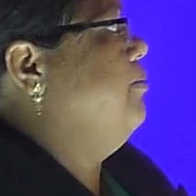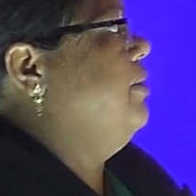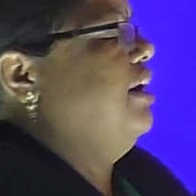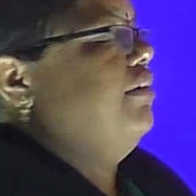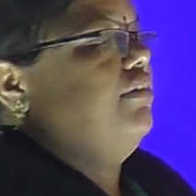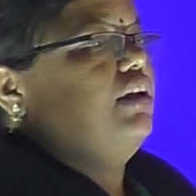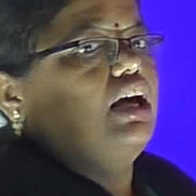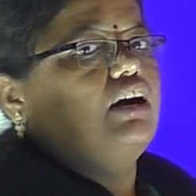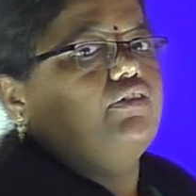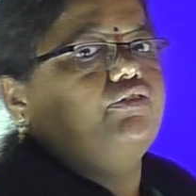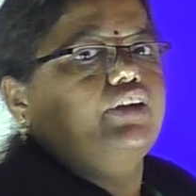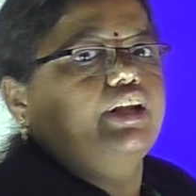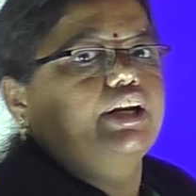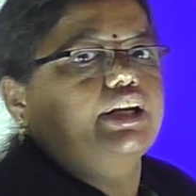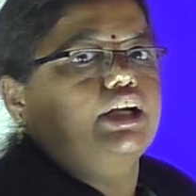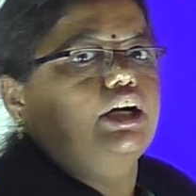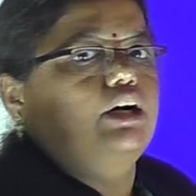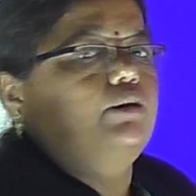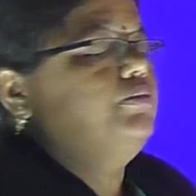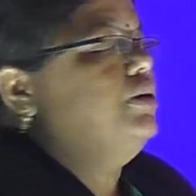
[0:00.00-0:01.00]
level of
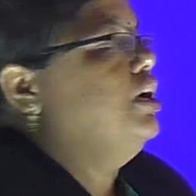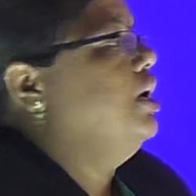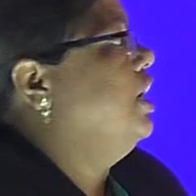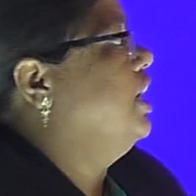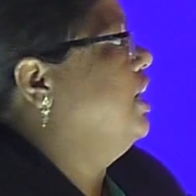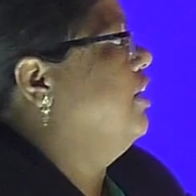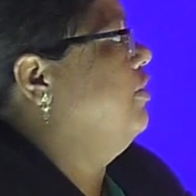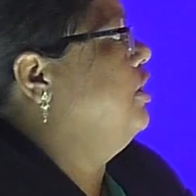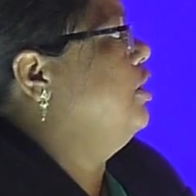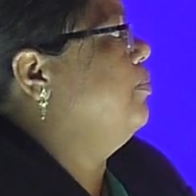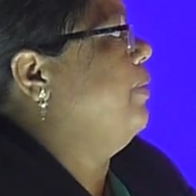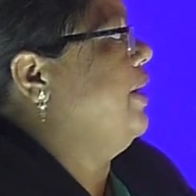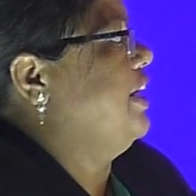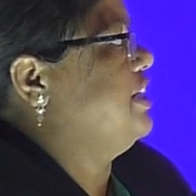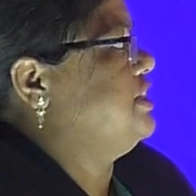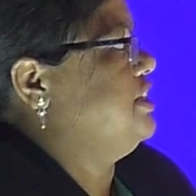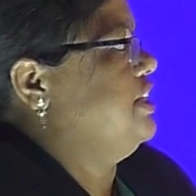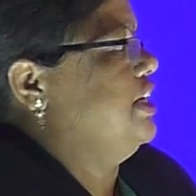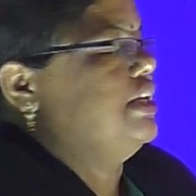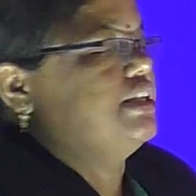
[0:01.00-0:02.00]
income, he will
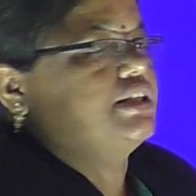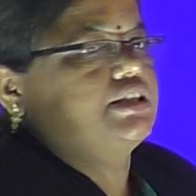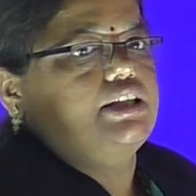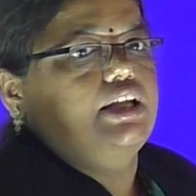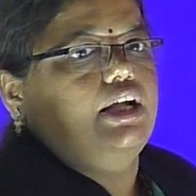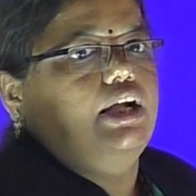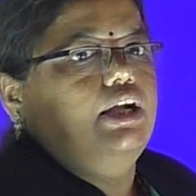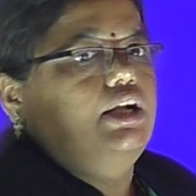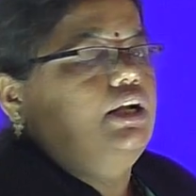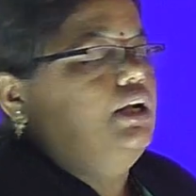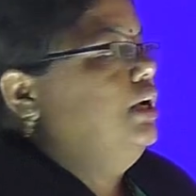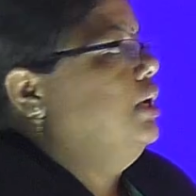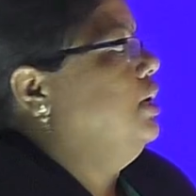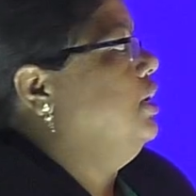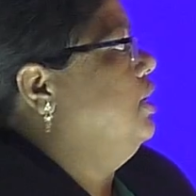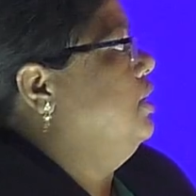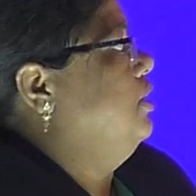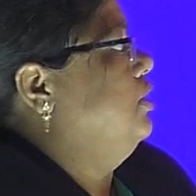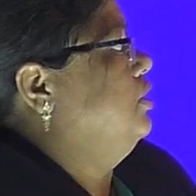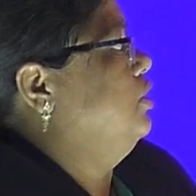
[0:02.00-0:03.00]
purchase the
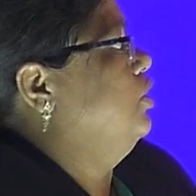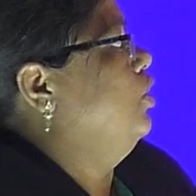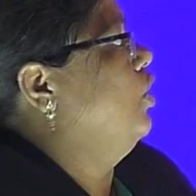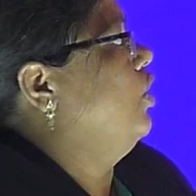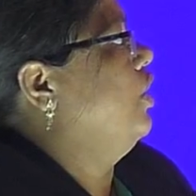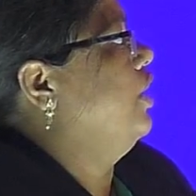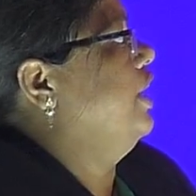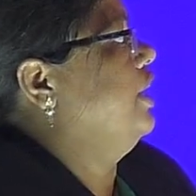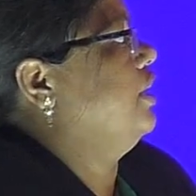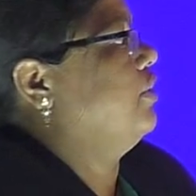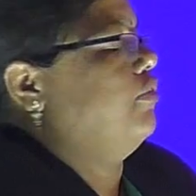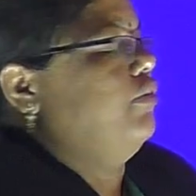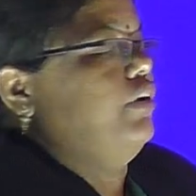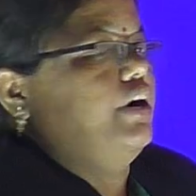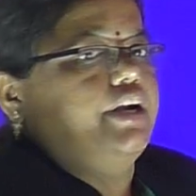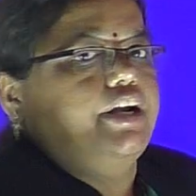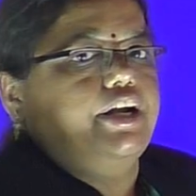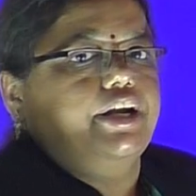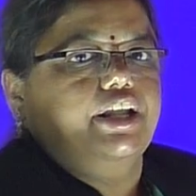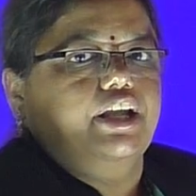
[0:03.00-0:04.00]
lower
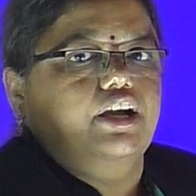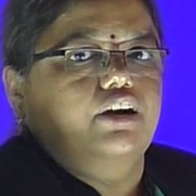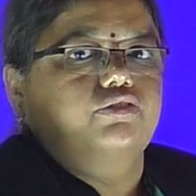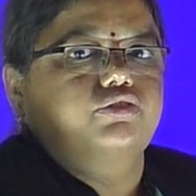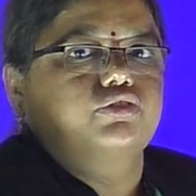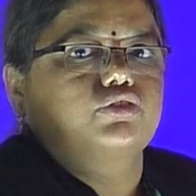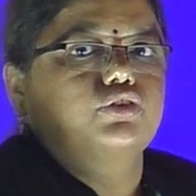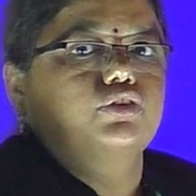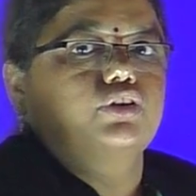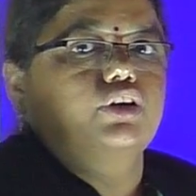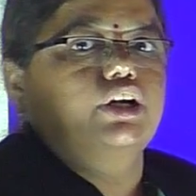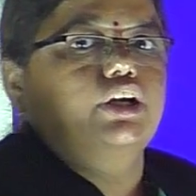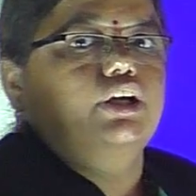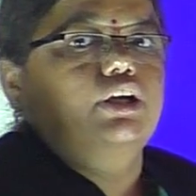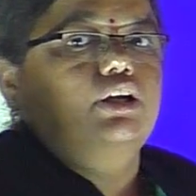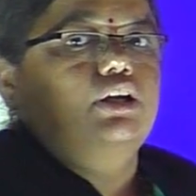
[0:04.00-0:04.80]
quantity of good,